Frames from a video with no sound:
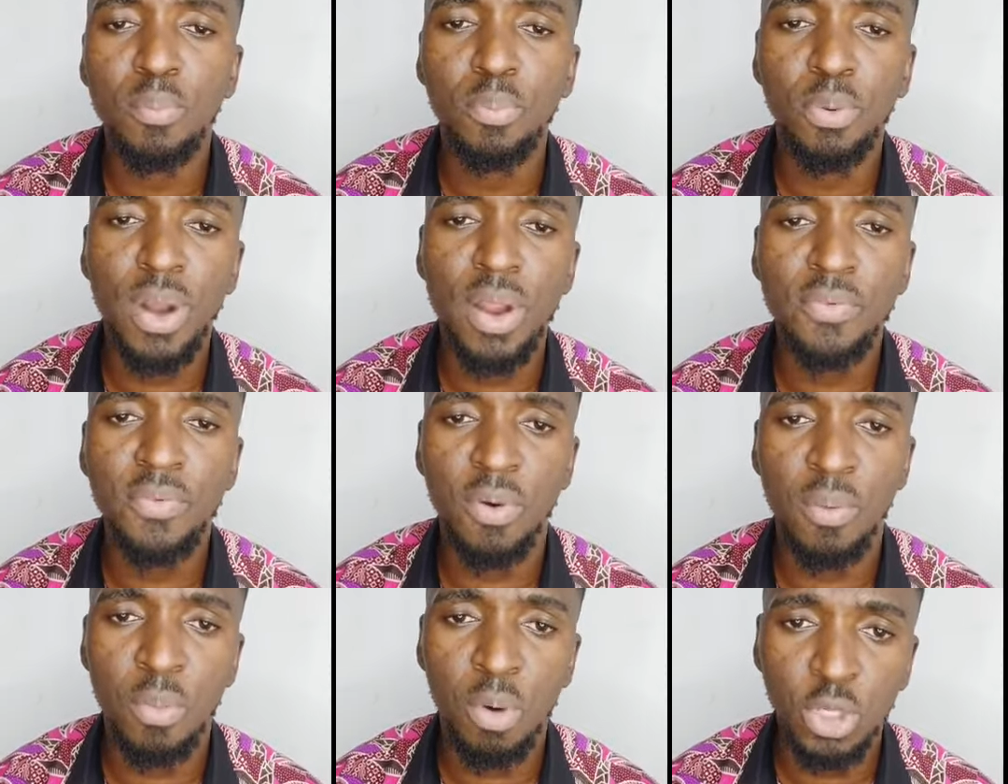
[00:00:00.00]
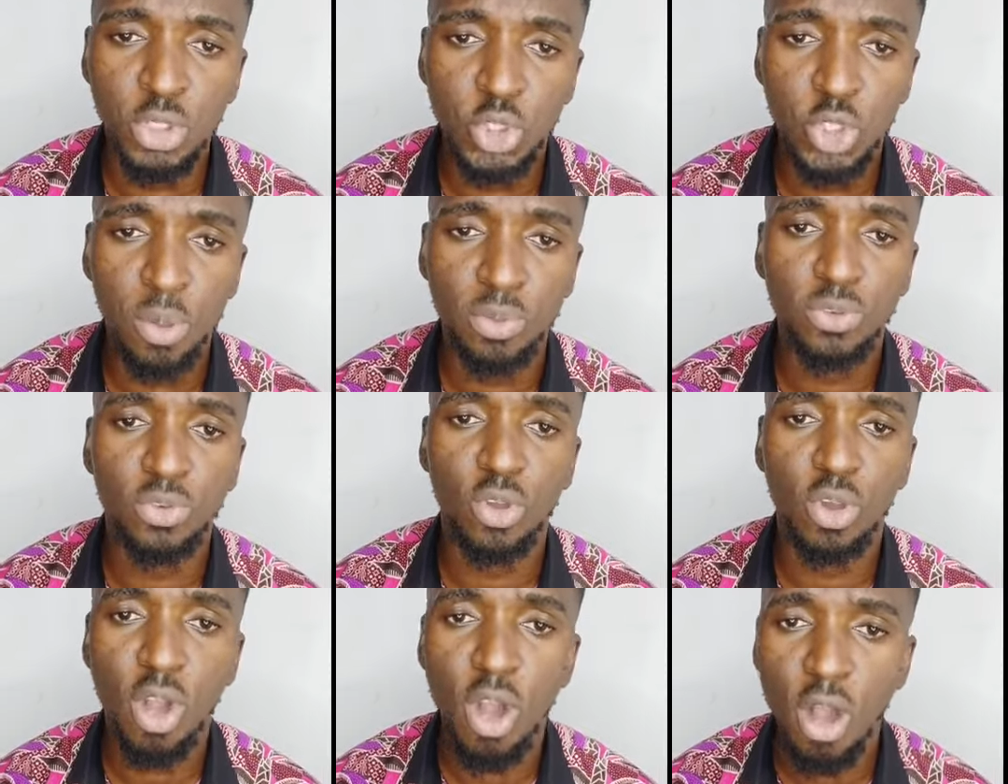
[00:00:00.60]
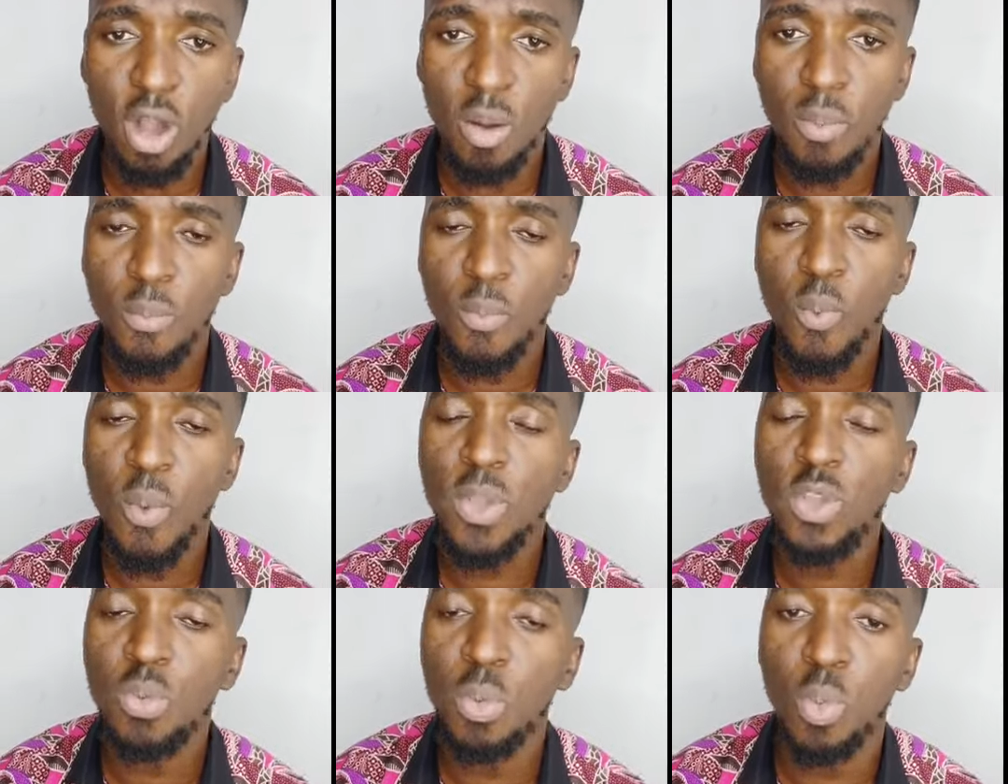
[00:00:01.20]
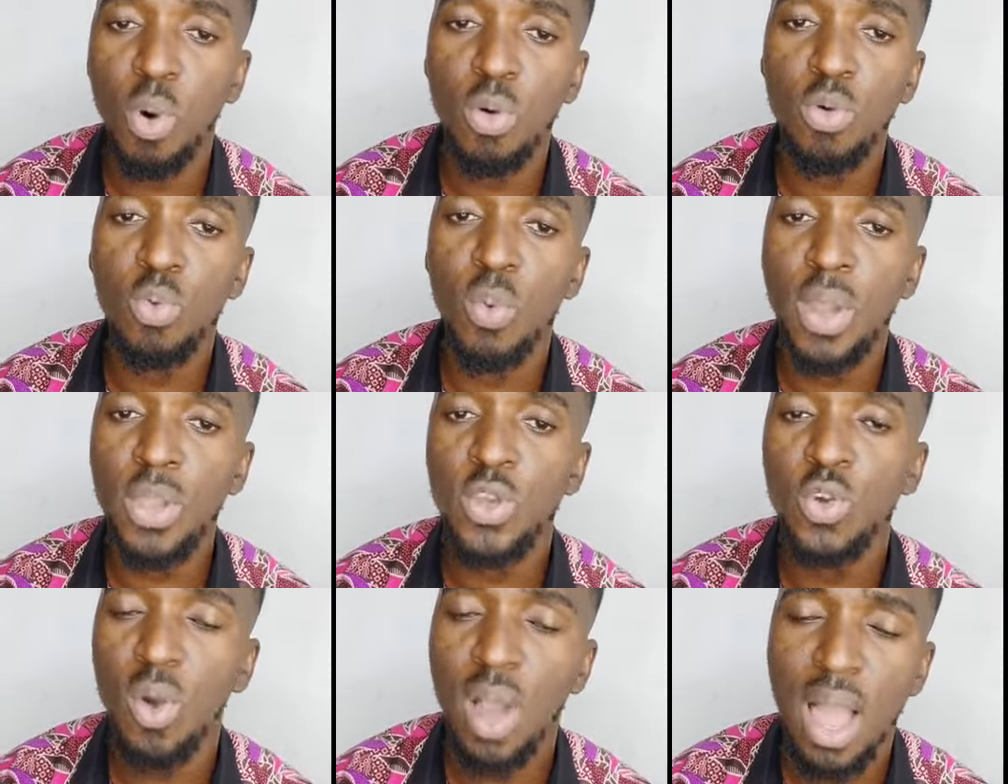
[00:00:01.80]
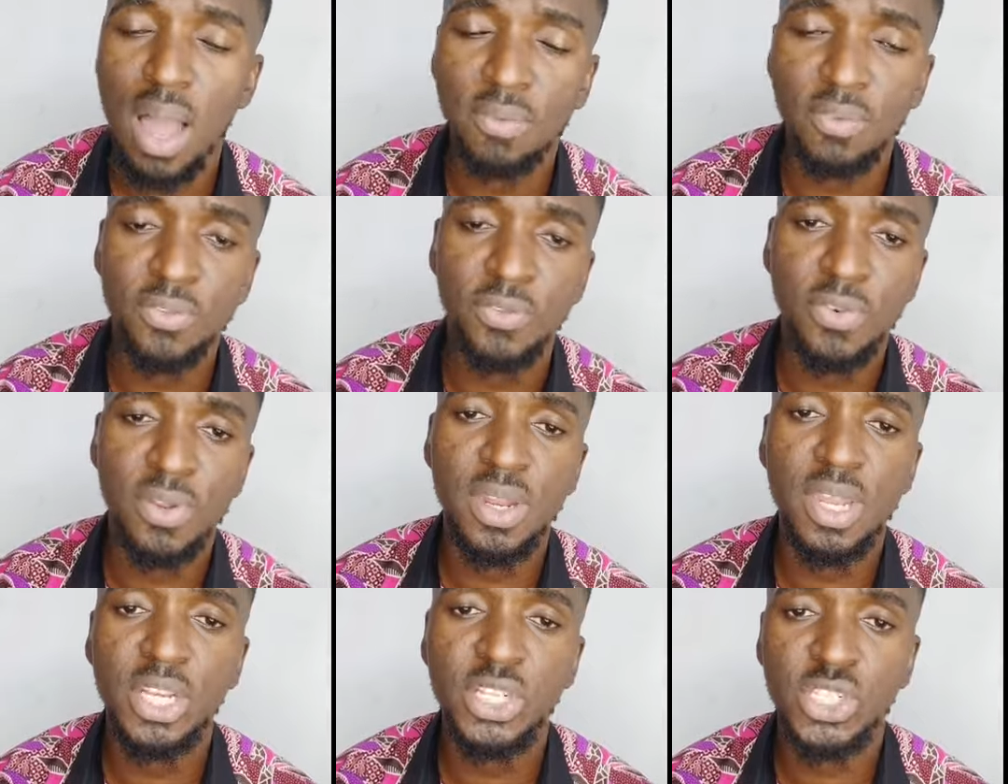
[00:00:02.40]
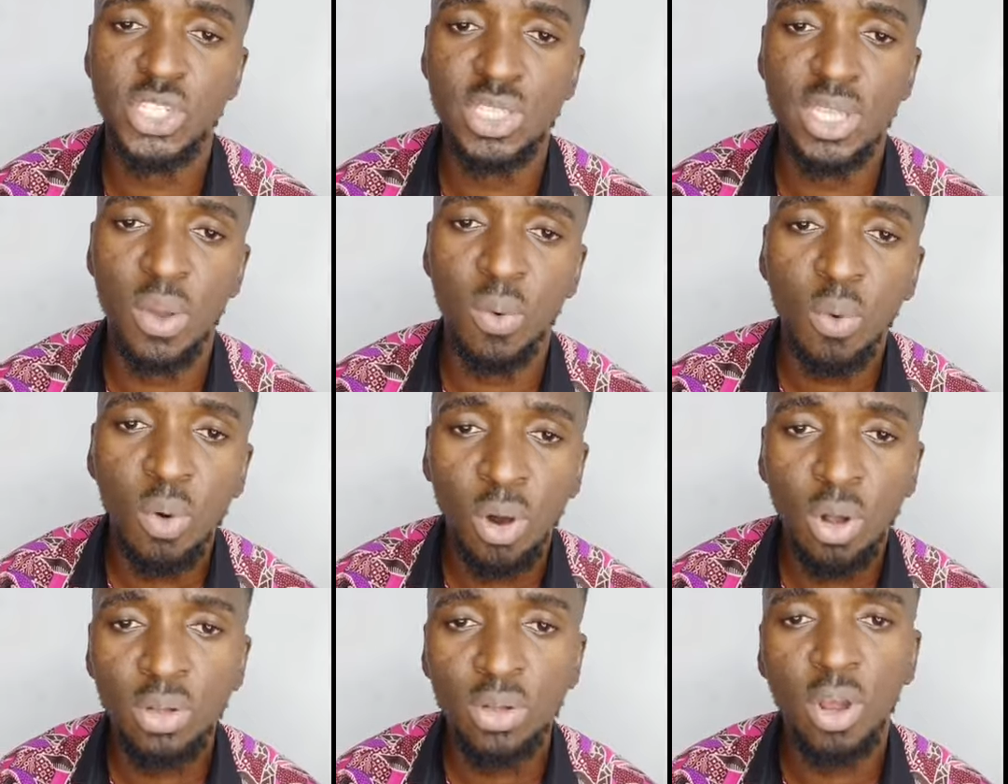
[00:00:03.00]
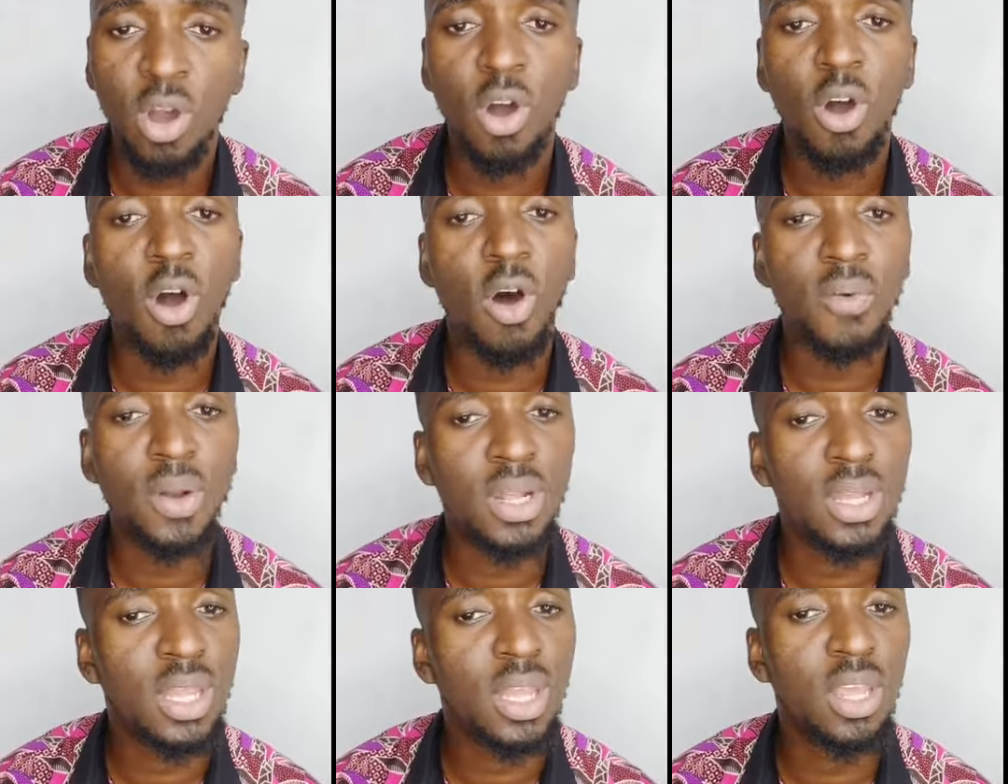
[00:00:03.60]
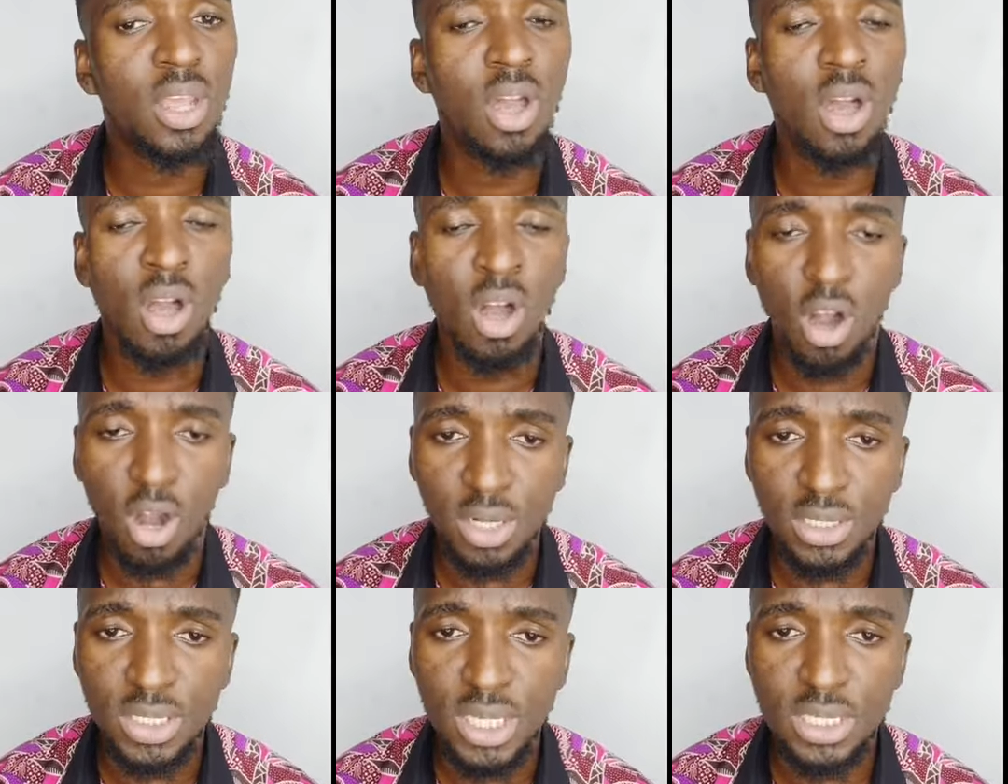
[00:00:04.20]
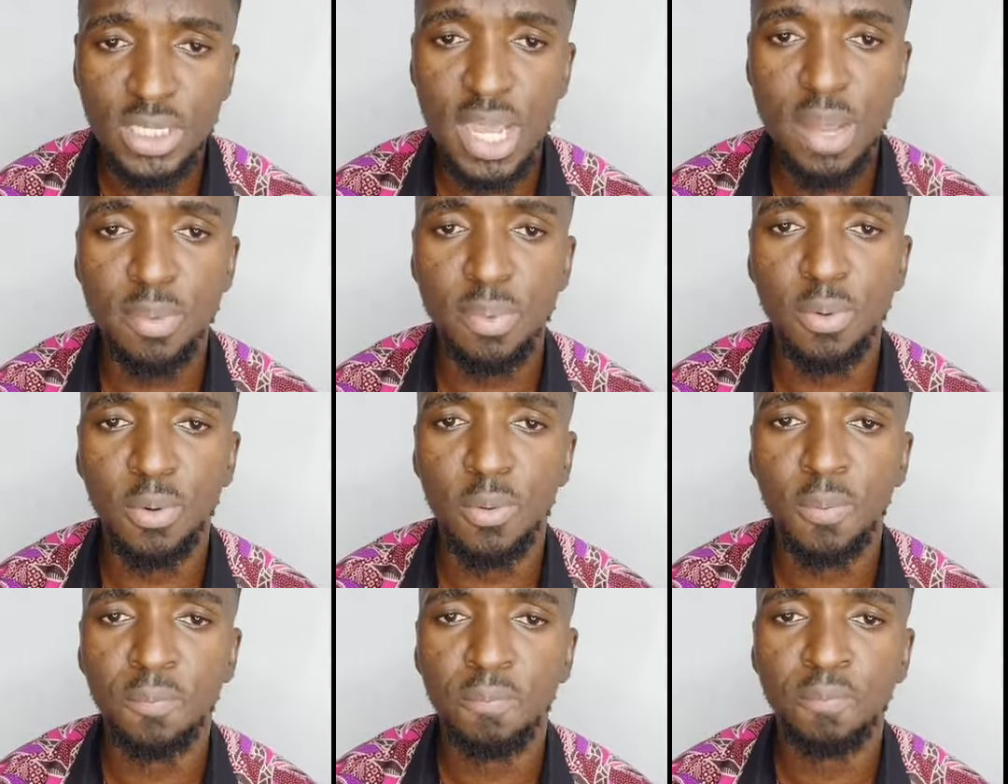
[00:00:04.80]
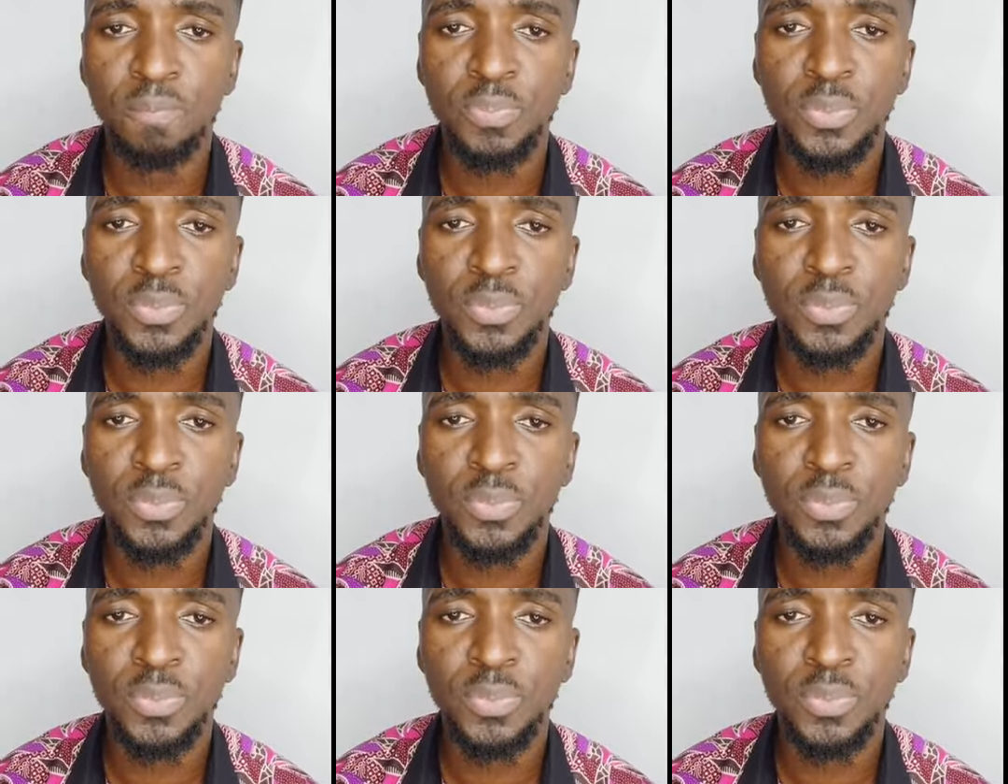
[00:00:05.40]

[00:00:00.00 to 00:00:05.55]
pray for more jobs to come when you have finished the one already on the table,